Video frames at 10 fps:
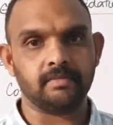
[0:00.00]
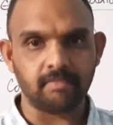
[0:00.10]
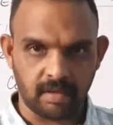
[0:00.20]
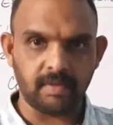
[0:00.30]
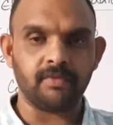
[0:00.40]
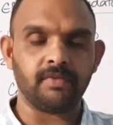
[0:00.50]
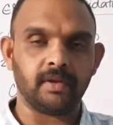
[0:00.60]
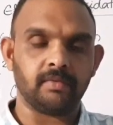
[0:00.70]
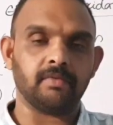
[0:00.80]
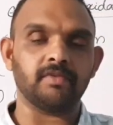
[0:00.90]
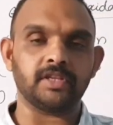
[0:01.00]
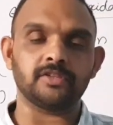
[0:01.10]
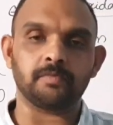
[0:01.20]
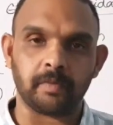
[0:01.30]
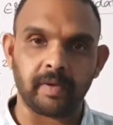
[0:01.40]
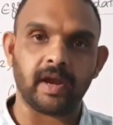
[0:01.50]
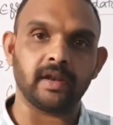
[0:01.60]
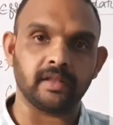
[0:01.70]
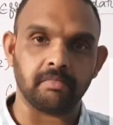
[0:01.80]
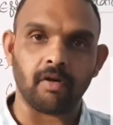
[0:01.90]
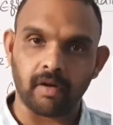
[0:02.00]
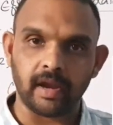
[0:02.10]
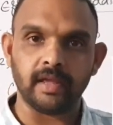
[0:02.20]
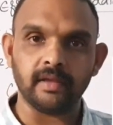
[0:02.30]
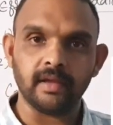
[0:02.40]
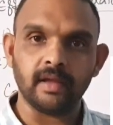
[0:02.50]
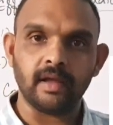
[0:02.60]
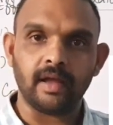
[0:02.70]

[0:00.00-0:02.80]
maybe which is prepared in the morning,